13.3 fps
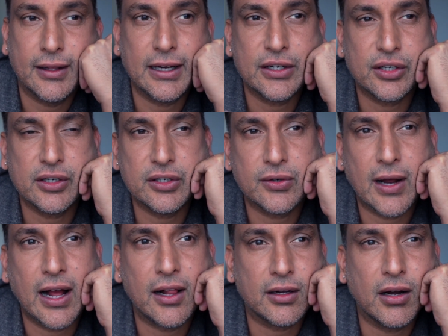they turn to
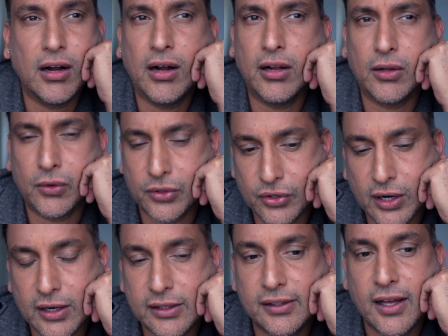alcohol or
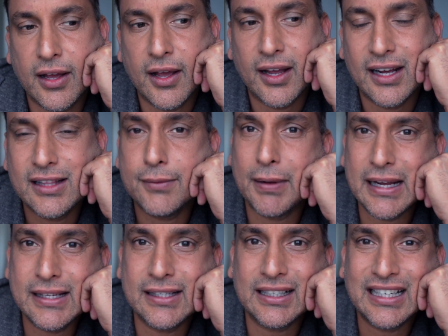drugs. It's
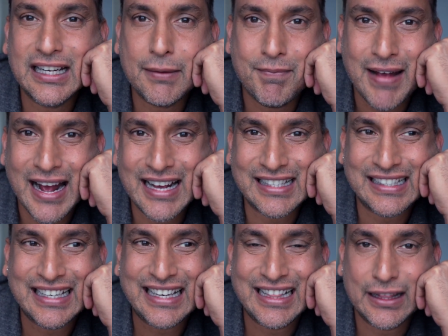basically
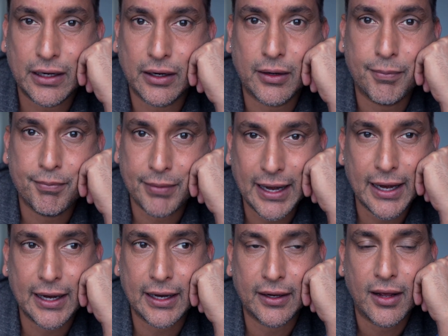masking their
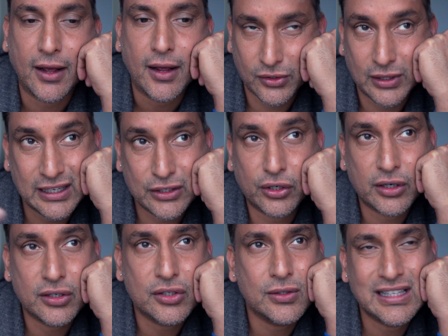pain. So they
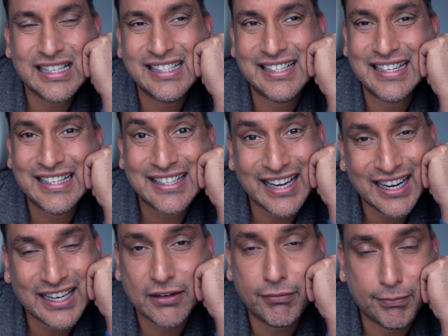turn to this
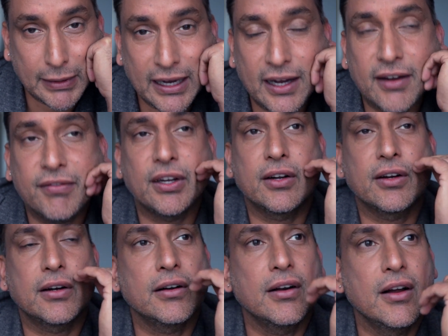negative
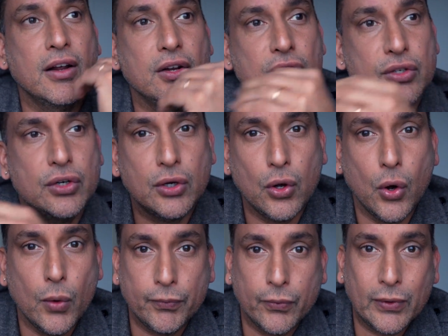behavior to
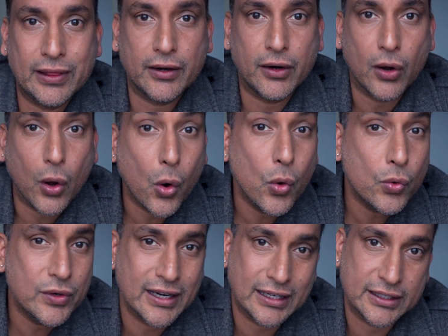cope with their
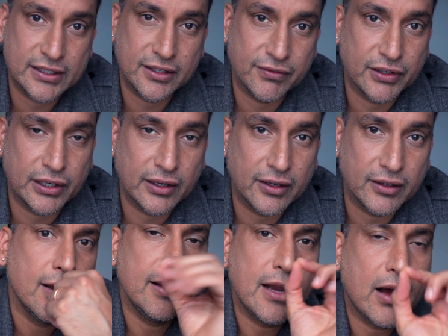own negativity.
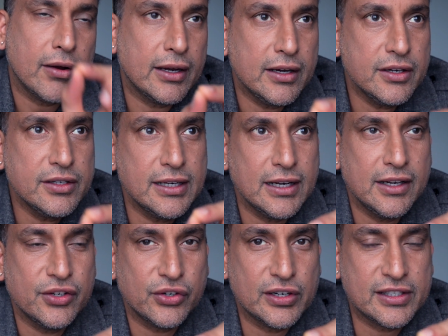Now here's the
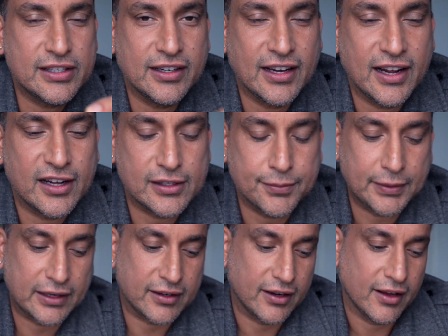interesting
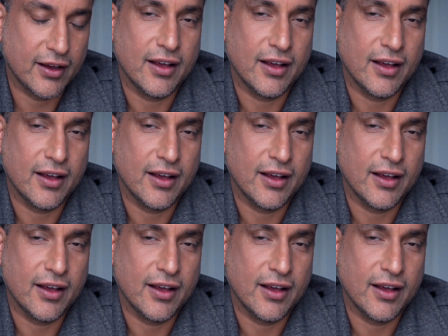aspect.